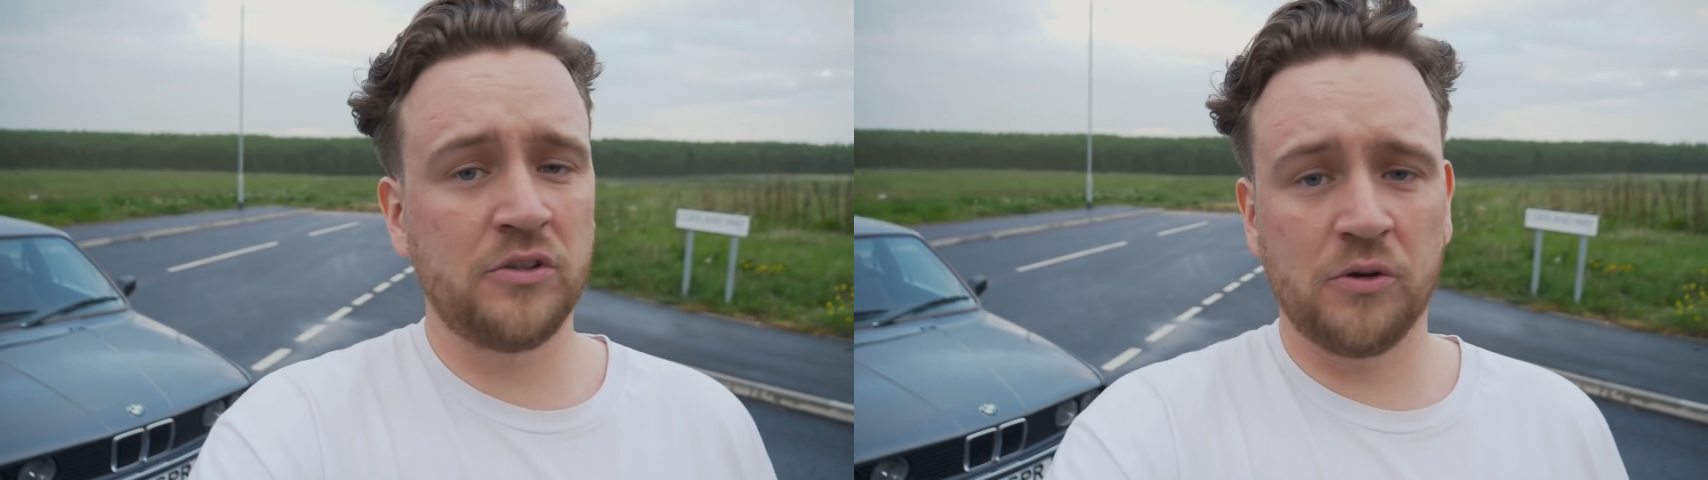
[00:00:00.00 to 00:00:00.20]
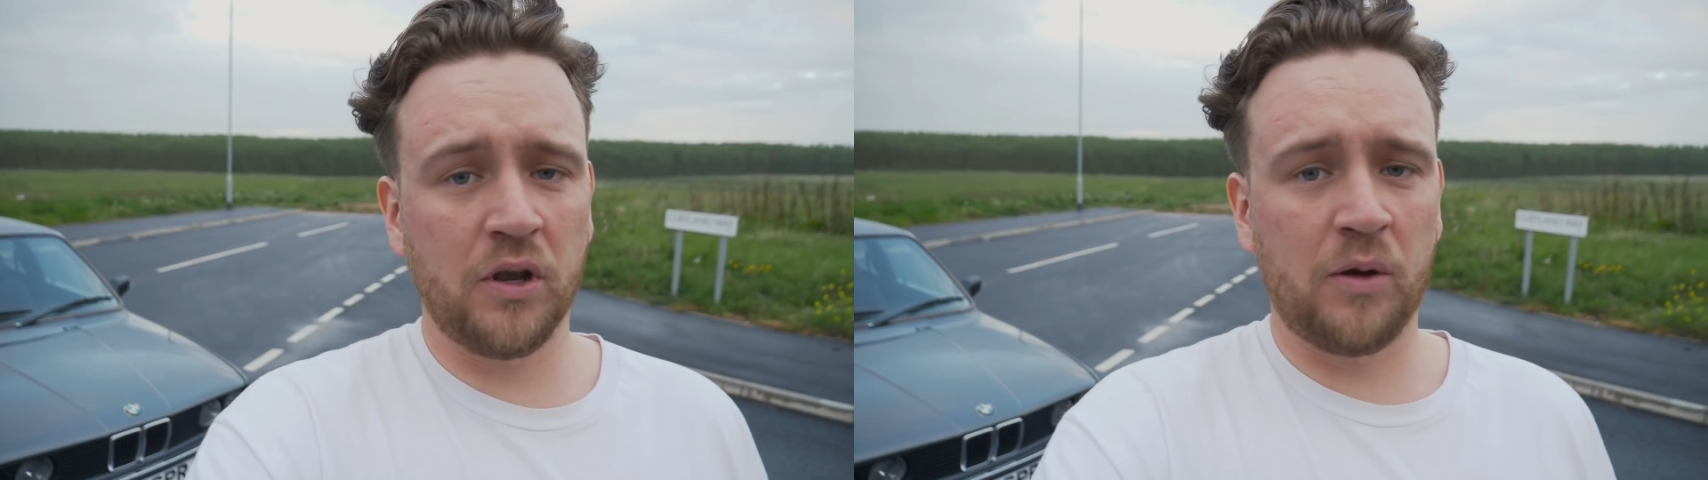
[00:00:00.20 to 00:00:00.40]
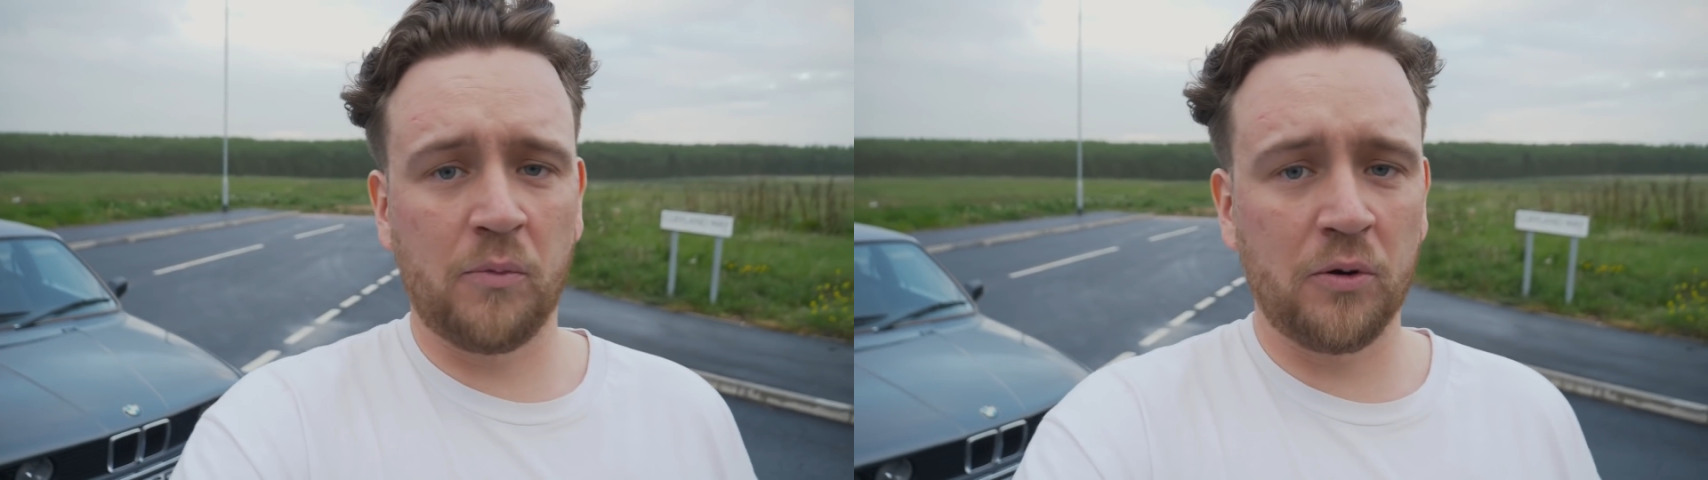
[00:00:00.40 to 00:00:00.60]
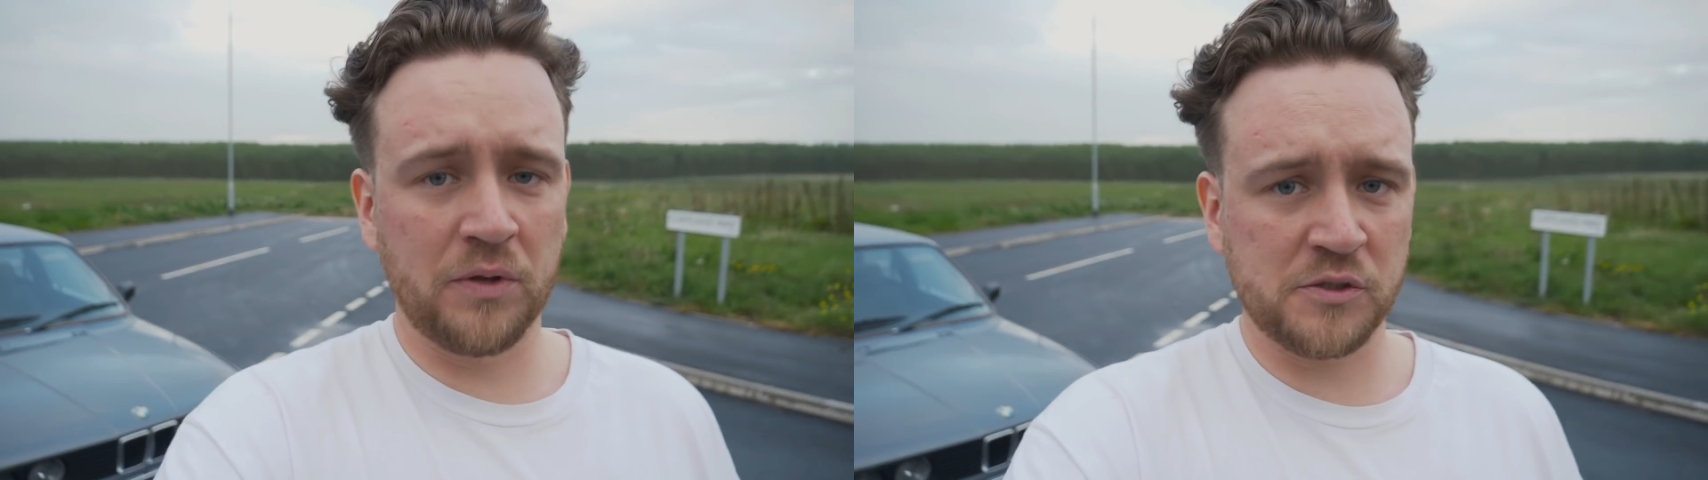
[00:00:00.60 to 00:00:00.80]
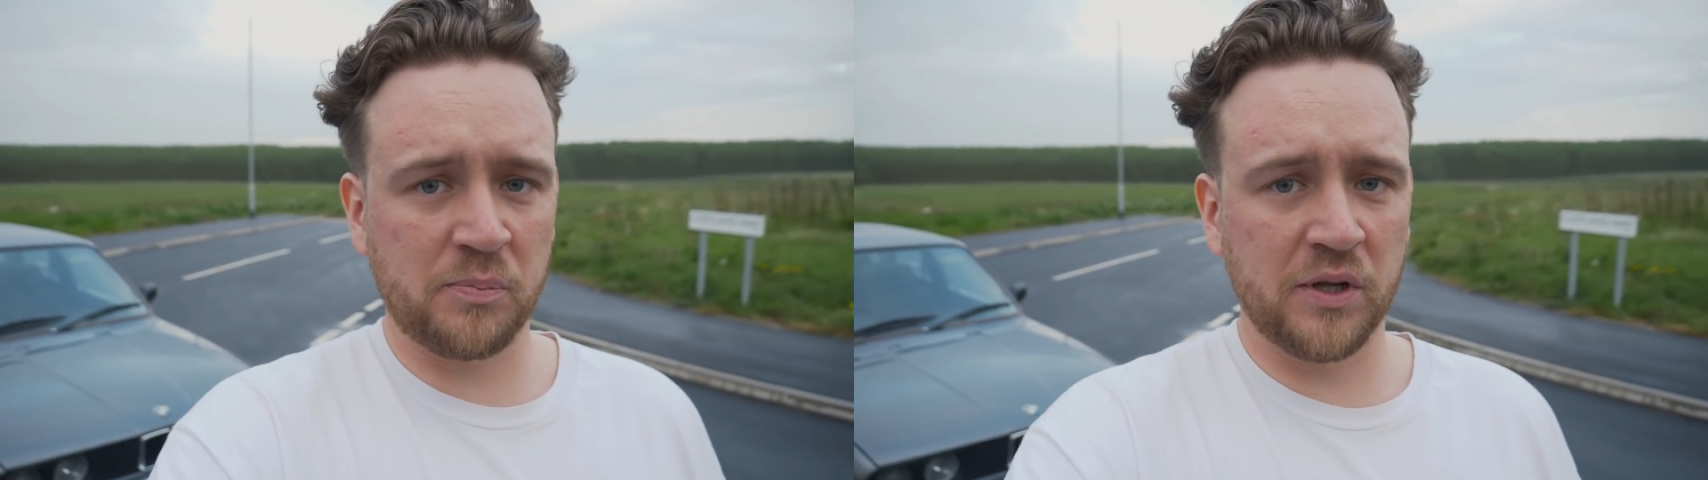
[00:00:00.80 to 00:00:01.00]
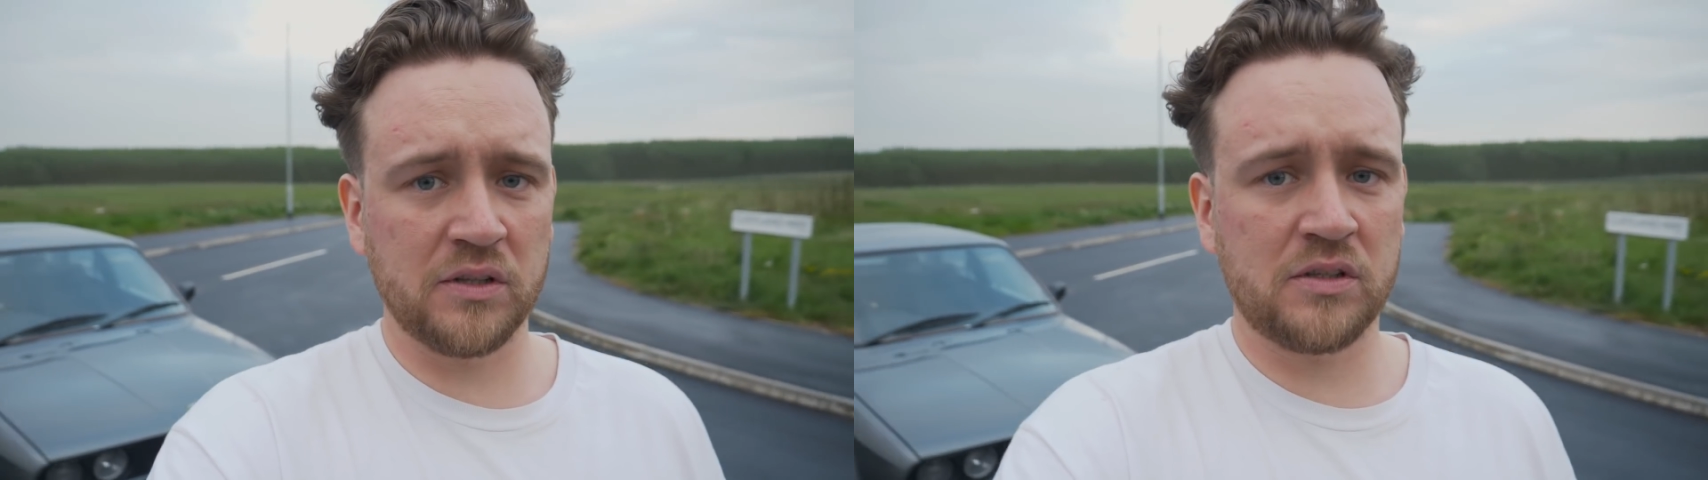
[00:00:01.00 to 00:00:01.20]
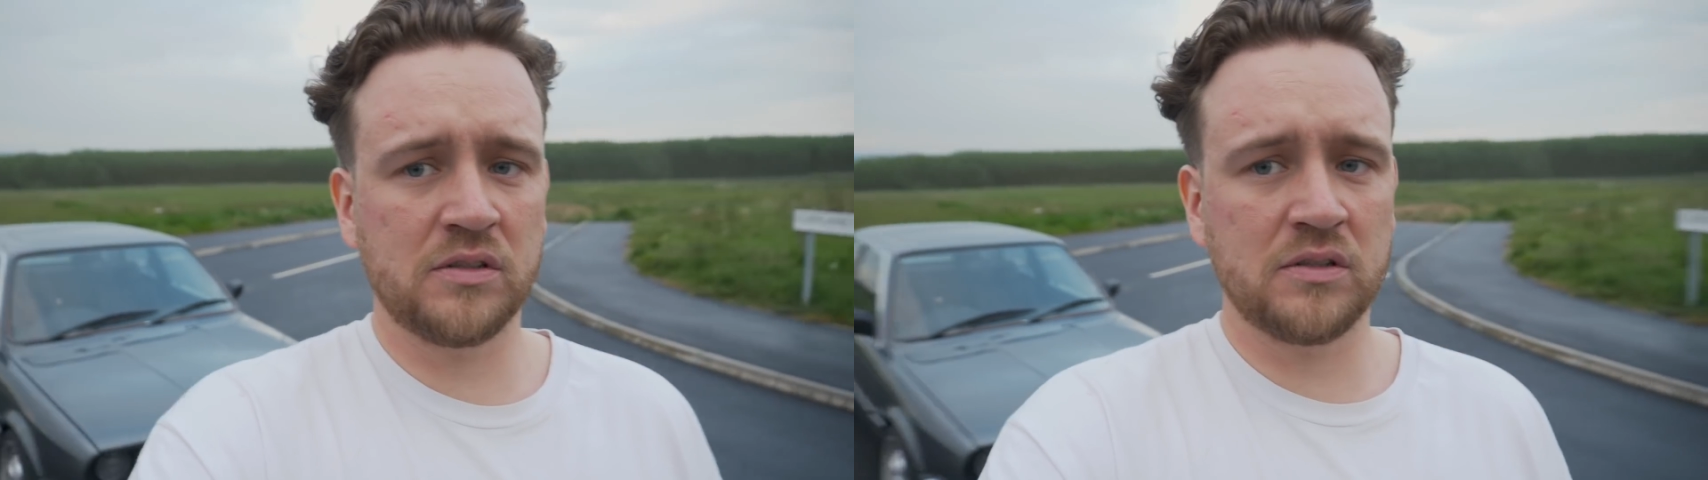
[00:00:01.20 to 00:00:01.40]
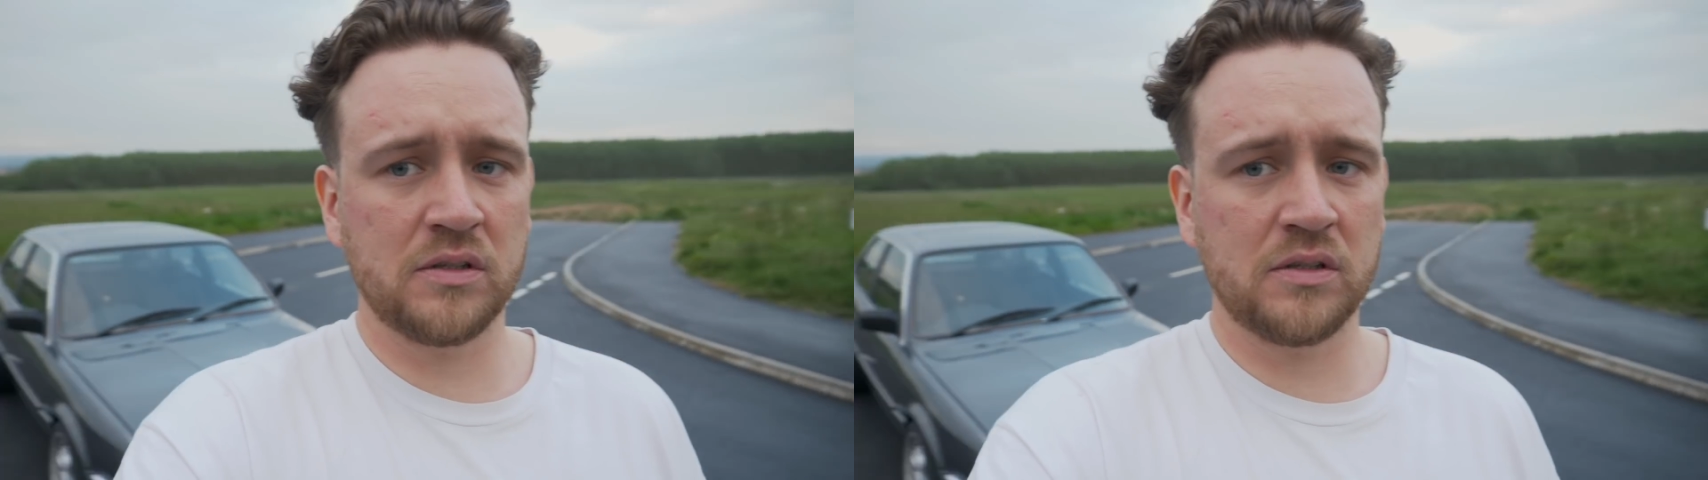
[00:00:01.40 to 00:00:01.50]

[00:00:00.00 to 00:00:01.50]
to do a lot more with this build